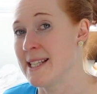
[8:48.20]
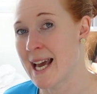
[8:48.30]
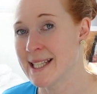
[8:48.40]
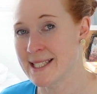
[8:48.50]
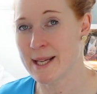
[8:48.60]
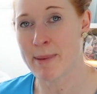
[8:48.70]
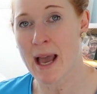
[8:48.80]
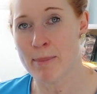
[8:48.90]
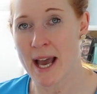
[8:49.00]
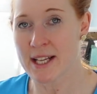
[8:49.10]
testing
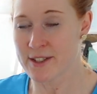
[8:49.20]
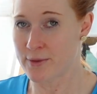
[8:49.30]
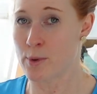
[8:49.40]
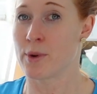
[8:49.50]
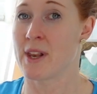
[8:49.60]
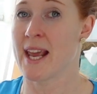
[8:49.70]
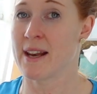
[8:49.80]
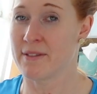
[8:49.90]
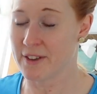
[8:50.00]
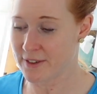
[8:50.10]
backpacks for the
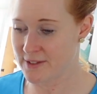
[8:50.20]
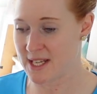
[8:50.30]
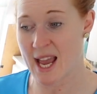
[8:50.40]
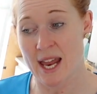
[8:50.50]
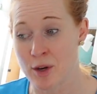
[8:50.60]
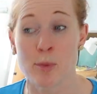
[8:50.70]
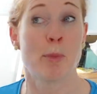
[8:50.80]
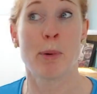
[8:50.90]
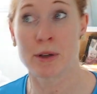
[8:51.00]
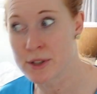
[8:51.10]
Lakeland 50 and the
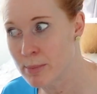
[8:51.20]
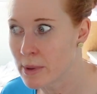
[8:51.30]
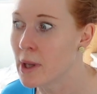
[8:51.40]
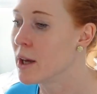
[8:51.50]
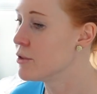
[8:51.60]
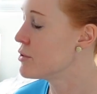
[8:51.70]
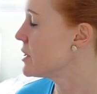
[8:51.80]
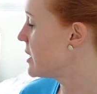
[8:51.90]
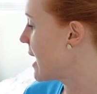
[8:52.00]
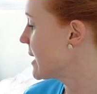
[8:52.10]
possible
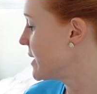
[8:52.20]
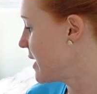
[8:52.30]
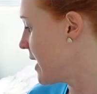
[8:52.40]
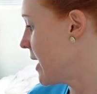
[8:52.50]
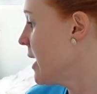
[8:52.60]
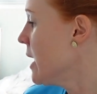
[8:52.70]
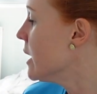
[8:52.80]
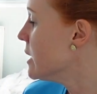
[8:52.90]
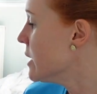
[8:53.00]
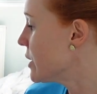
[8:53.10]
100 next year.
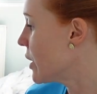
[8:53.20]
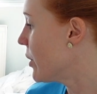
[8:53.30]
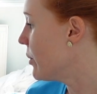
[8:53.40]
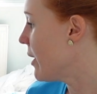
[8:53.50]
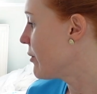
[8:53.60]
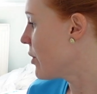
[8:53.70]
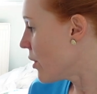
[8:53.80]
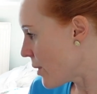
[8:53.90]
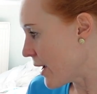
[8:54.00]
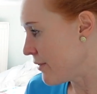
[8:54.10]
So I've
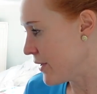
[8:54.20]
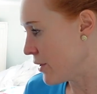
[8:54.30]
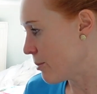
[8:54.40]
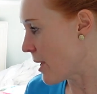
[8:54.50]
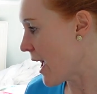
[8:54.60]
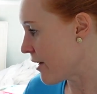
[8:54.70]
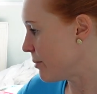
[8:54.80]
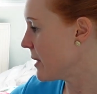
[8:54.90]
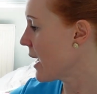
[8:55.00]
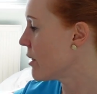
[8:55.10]
got quite a few, but I have
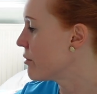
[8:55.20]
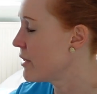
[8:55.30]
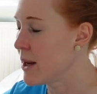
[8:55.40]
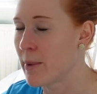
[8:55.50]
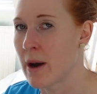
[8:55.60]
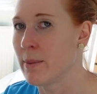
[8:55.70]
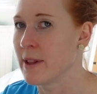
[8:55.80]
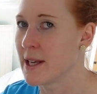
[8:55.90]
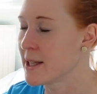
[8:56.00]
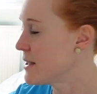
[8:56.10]
been getting on really well
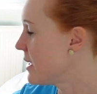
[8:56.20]
with this